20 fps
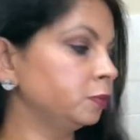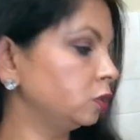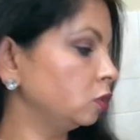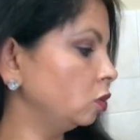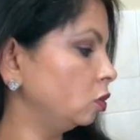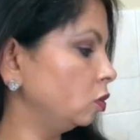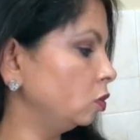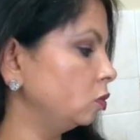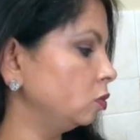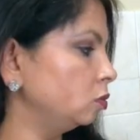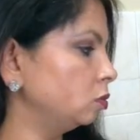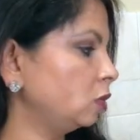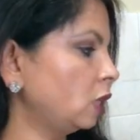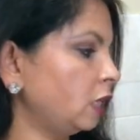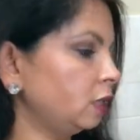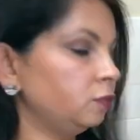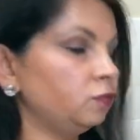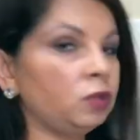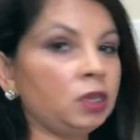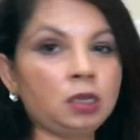So
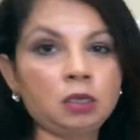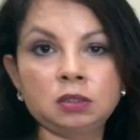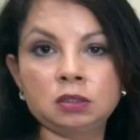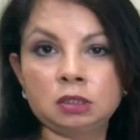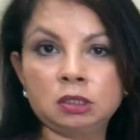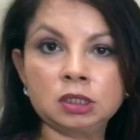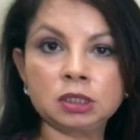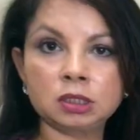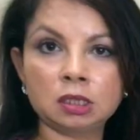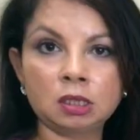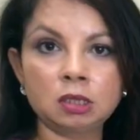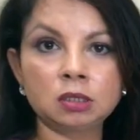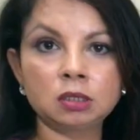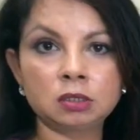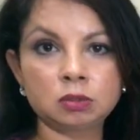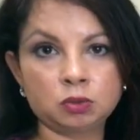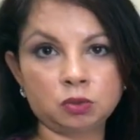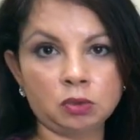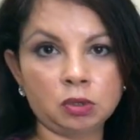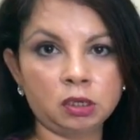that way this thing
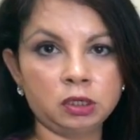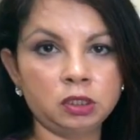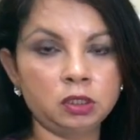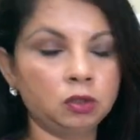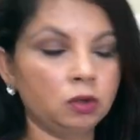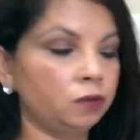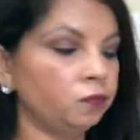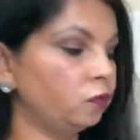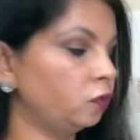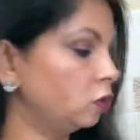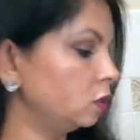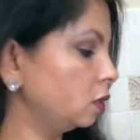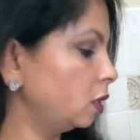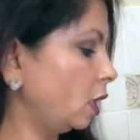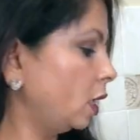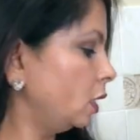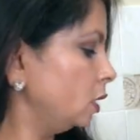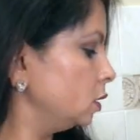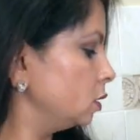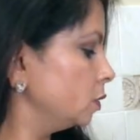is really good for
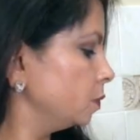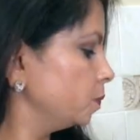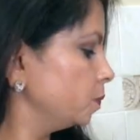that.